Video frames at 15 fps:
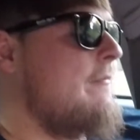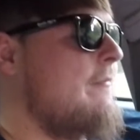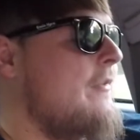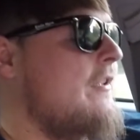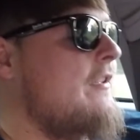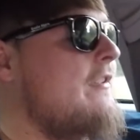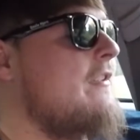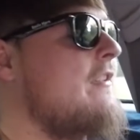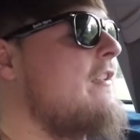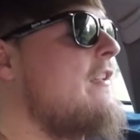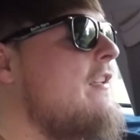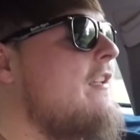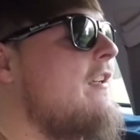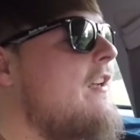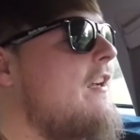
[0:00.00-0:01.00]
But
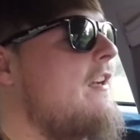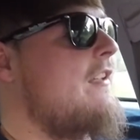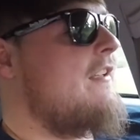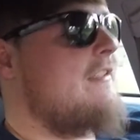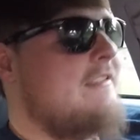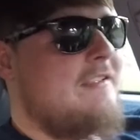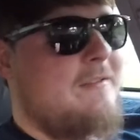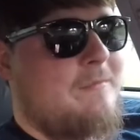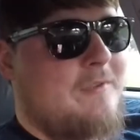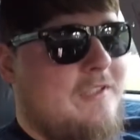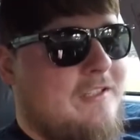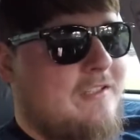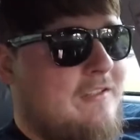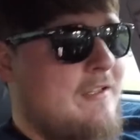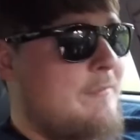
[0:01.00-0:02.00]
that's still pretty
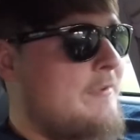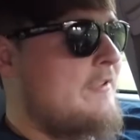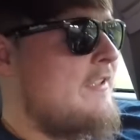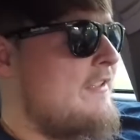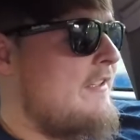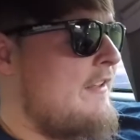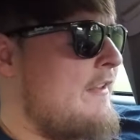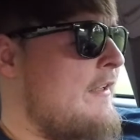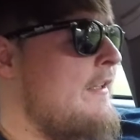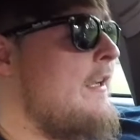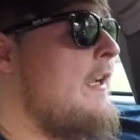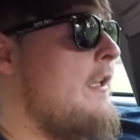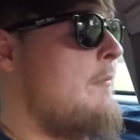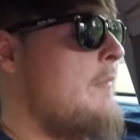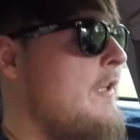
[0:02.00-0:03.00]
good. That puts us at like
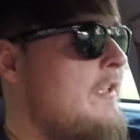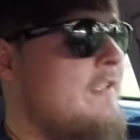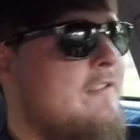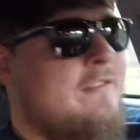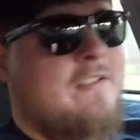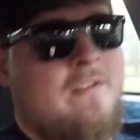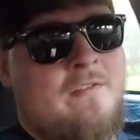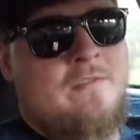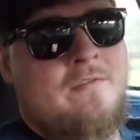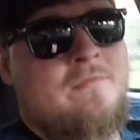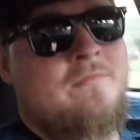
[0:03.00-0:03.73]
90 bucks, so...